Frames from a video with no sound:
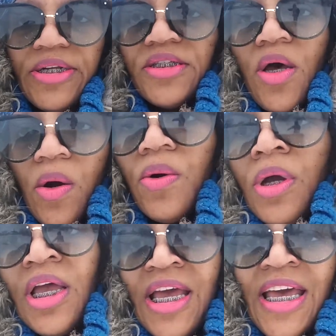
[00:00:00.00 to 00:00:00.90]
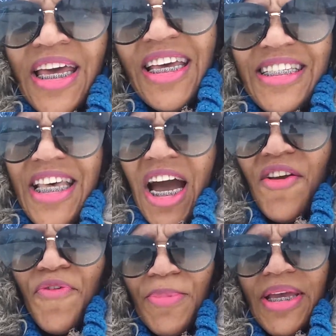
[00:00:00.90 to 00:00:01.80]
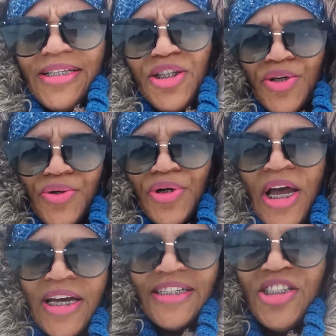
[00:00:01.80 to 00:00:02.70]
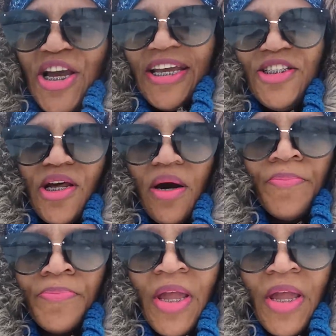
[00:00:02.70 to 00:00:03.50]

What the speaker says: So it's time for me to change it up.